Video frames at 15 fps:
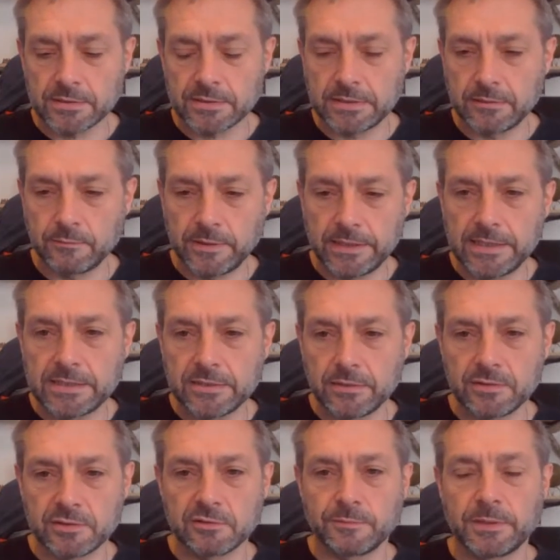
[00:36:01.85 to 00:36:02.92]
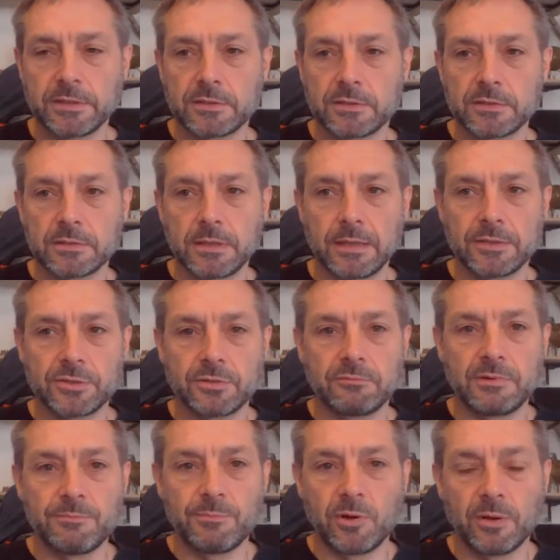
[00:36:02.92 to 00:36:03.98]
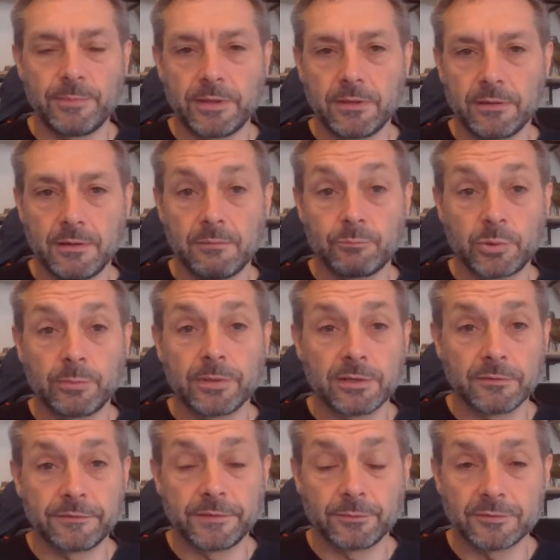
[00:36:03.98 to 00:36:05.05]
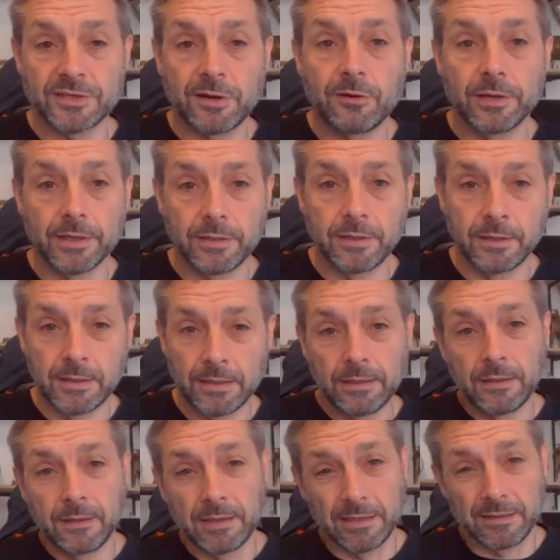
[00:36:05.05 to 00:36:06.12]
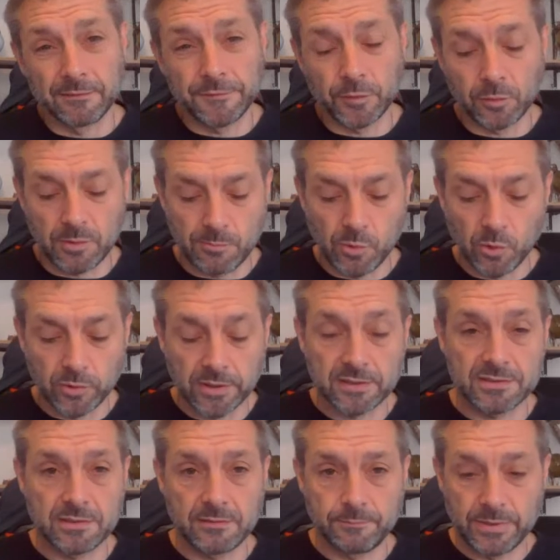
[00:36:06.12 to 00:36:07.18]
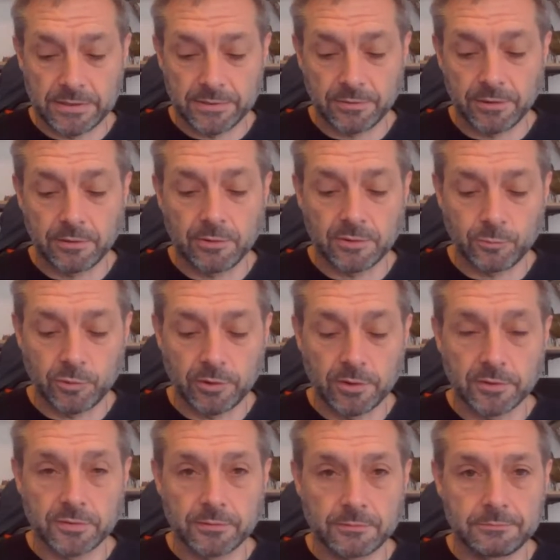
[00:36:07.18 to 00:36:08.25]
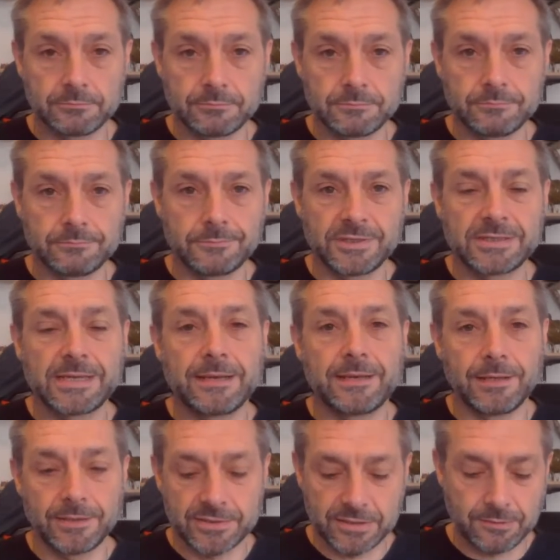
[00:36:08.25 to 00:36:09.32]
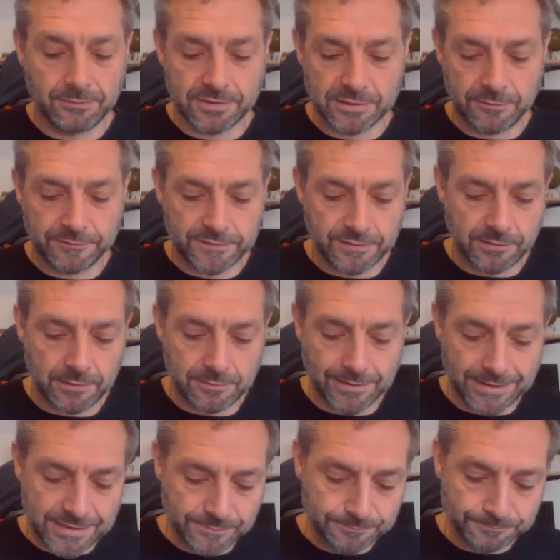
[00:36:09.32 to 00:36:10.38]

So when he turns up, it's to remind me that I'm probably going to feel tired in the following morning because I'll be doing a lot of work sending souls off to the light.